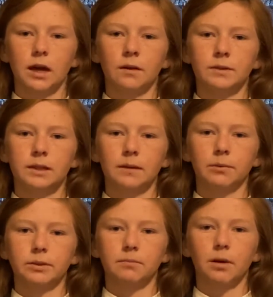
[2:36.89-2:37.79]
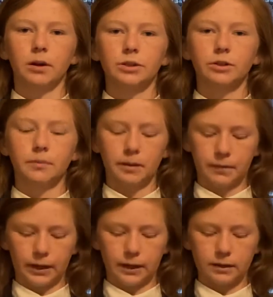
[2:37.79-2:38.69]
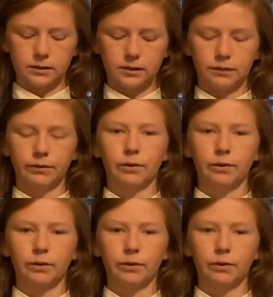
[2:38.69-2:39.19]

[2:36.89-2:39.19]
I was able to monitor my plants and